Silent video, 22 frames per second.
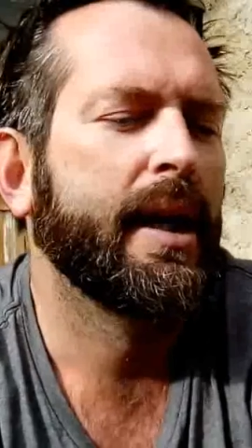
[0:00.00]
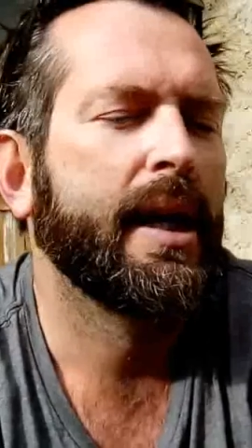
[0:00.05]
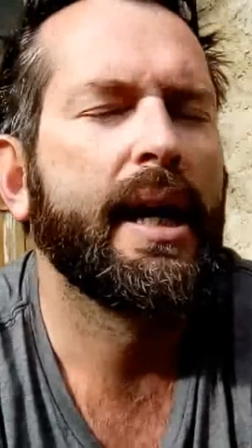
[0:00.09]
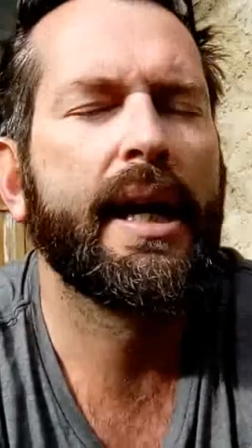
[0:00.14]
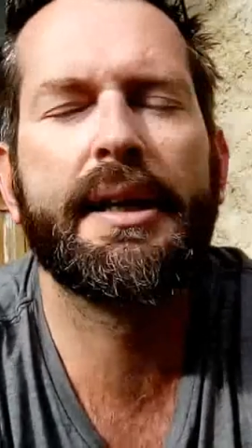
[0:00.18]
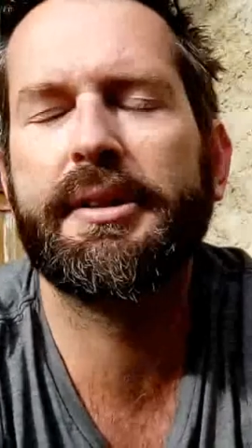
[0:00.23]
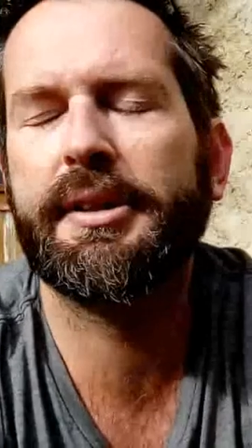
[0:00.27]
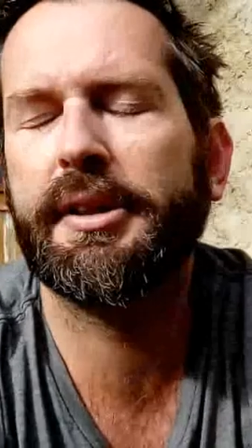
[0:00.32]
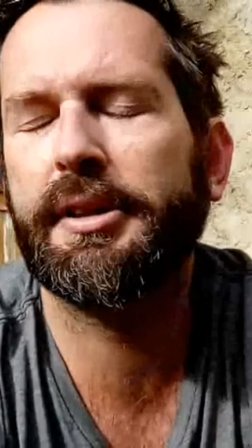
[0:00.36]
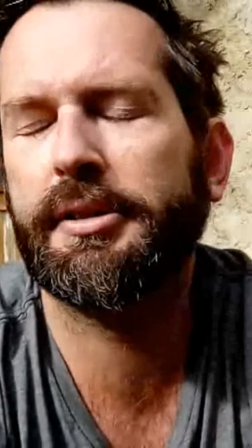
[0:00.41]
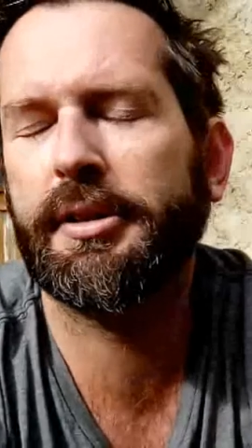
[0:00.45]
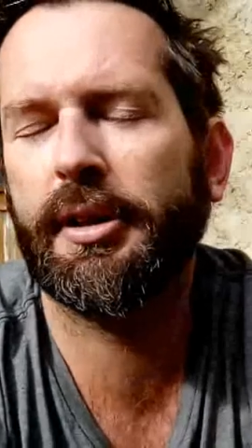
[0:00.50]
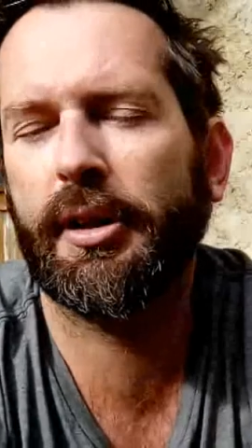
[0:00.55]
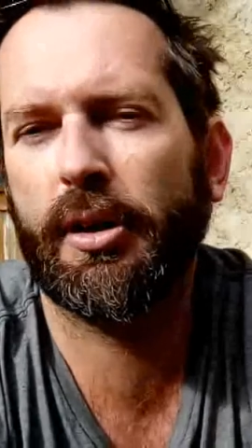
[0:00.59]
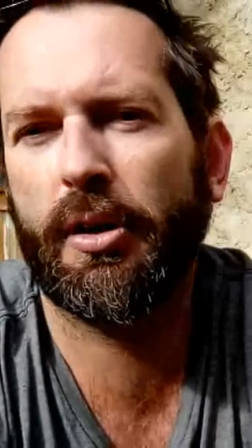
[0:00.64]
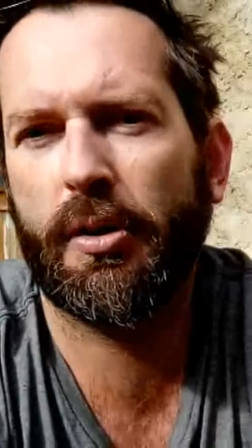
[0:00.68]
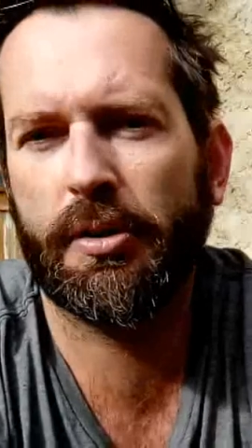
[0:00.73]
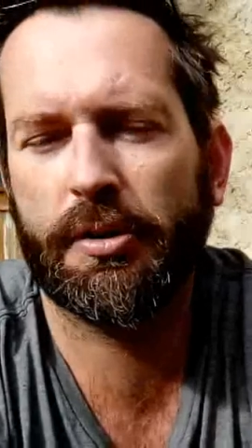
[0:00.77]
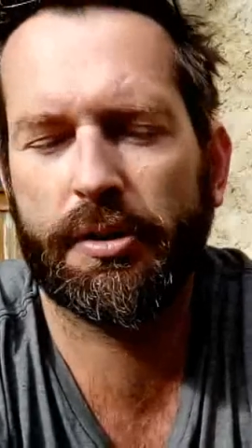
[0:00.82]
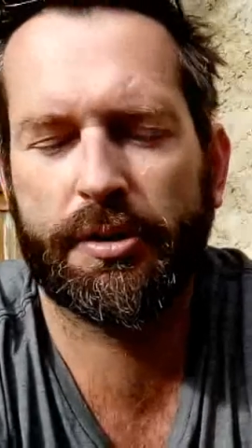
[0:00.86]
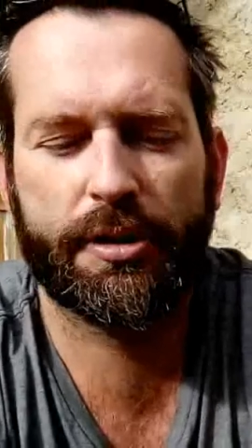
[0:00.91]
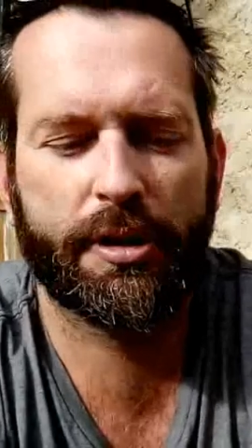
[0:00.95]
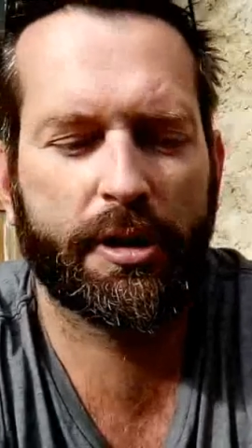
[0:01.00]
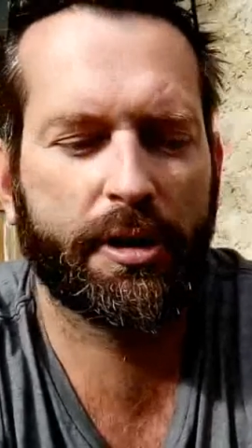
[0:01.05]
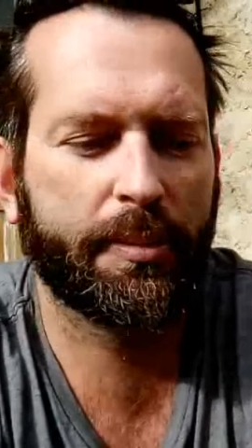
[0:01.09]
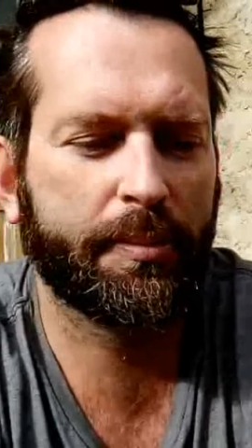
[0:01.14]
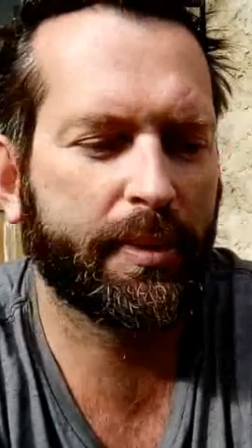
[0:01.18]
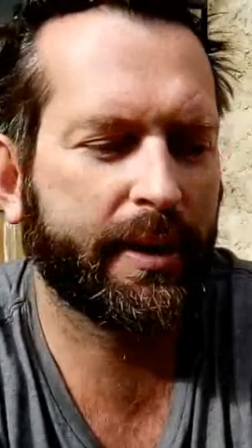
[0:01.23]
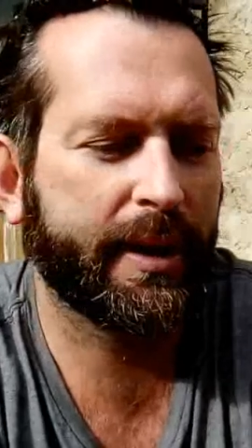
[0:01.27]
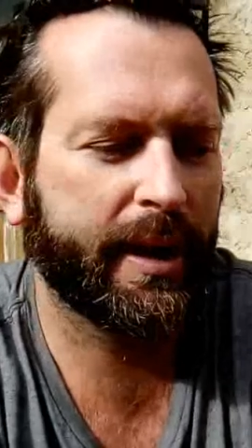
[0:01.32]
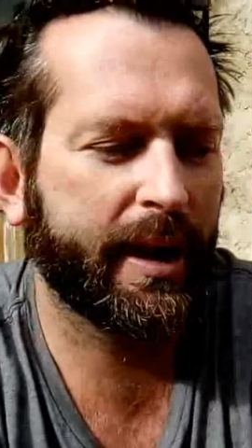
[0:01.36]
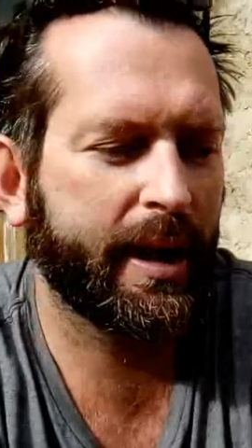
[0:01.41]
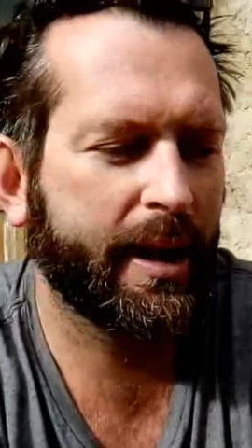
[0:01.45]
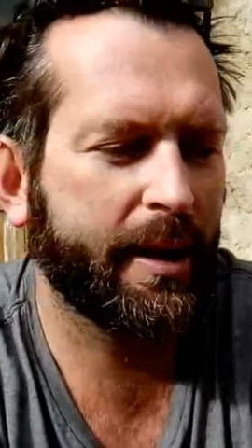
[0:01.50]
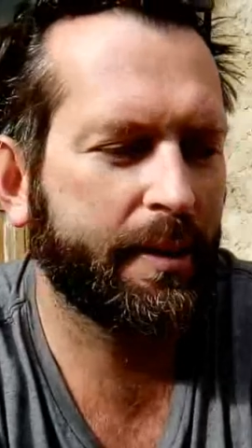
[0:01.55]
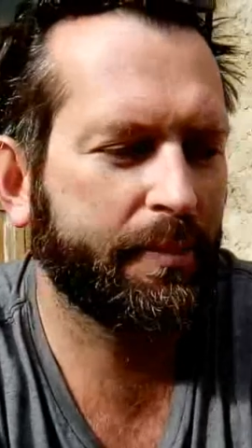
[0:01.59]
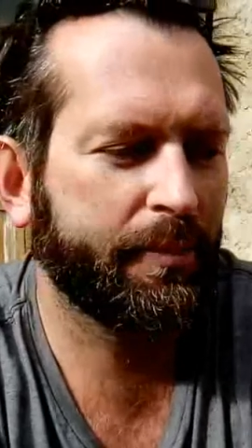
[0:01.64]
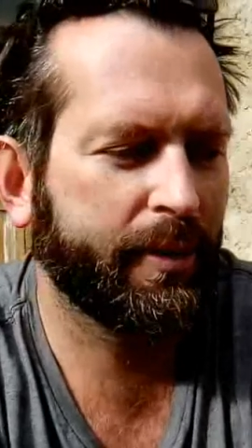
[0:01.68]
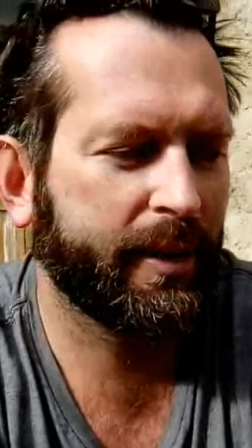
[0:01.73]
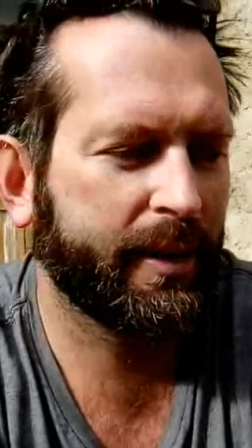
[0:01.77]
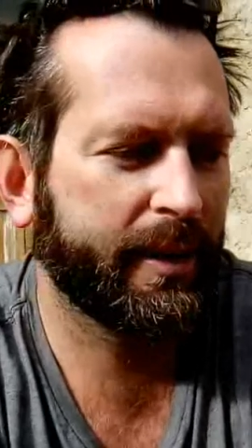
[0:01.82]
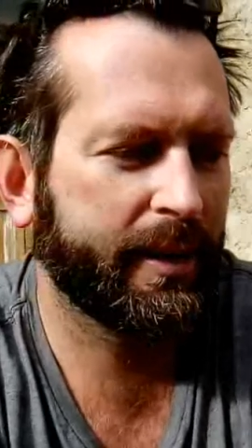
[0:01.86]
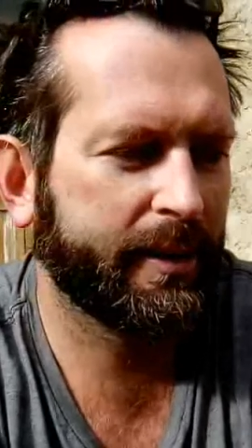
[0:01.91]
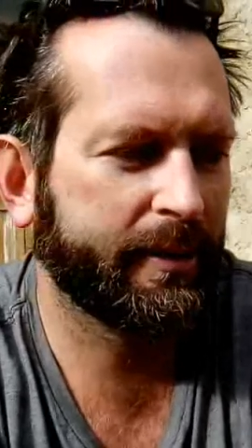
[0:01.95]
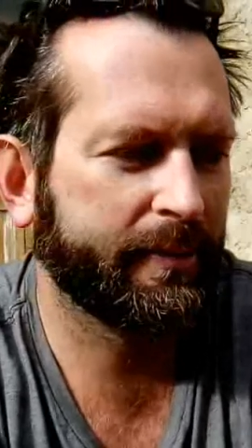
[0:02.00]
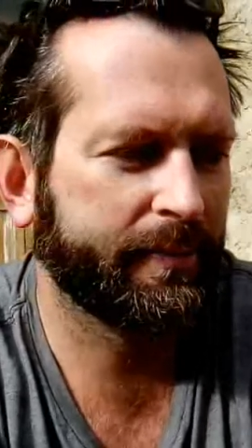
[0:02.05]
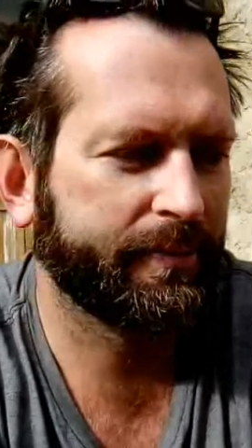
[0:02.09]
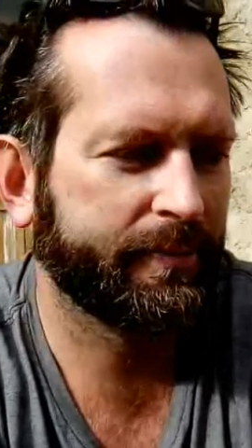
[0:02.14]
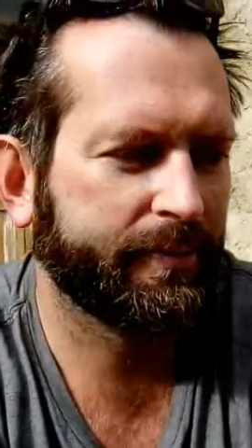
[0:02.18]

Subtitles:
It's just a long-term game, really.